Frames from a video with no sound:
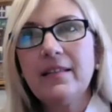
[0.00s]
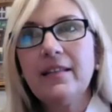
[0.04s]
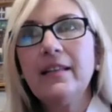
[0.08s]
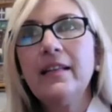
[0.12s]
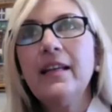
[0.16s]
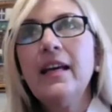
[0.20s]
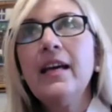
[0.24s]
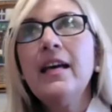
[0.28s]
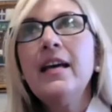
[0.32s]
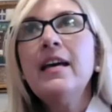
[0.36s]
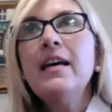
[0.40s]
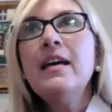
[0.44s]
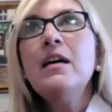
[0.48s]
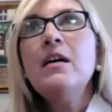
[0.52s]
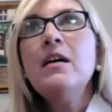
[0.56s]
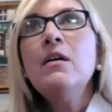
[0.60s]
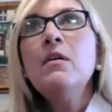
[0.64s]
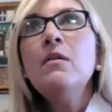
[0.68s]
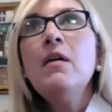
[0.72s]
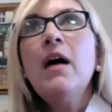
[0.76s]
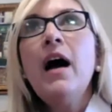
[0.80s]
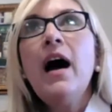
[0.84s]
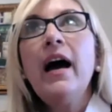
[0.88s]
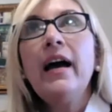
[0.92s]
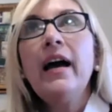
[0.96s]
And
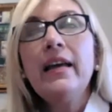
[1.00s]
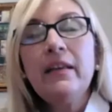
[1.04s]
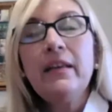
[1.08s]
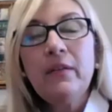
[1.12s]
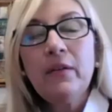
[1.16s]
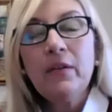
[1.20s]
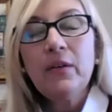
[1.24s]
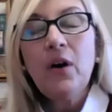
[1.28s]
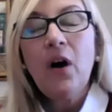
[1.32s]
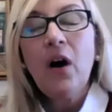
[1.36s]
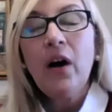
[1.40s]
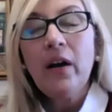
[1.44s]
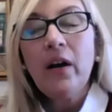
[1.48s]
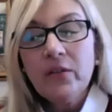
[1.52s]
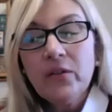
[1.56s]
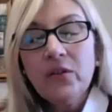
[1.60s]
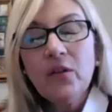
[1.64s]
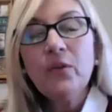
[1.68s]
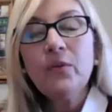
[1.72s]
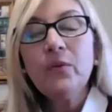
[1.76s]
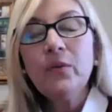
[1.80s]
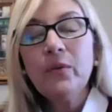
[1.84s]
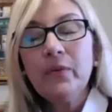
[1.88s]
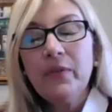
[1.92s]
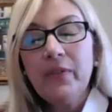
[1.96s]
I
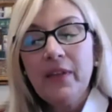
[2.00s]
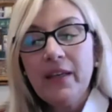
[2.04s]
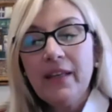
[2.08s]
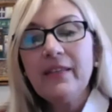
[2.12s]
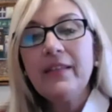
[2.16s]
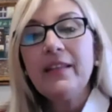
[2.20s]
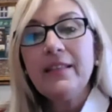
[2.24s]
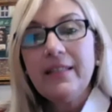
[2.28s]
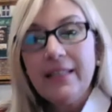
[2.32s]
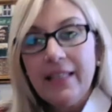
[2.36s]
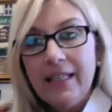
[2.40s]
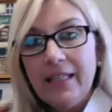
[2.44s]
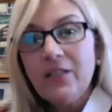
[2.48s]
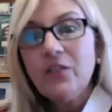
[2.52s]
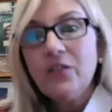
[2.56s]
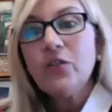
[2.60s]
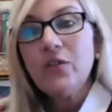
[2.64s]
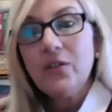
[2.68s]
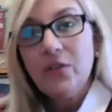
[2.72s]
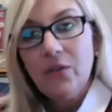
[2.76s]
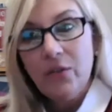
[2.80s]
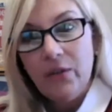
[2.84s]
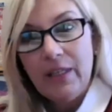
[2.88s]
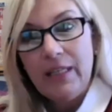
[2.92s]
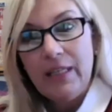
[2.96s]
also think that
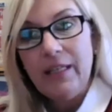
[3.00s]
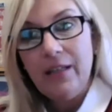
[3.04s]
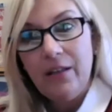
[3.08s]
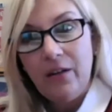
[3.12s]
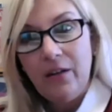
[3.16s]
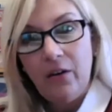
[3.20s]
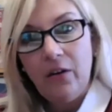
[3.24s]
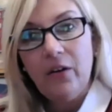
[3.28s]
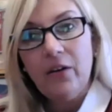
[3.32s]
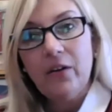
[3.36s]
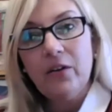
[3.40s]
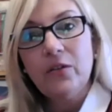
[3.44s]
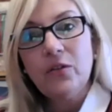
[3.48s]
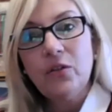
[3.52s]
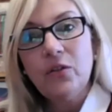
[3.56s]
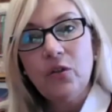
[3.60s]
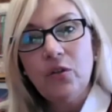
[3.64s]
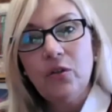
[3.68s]
teachers are eager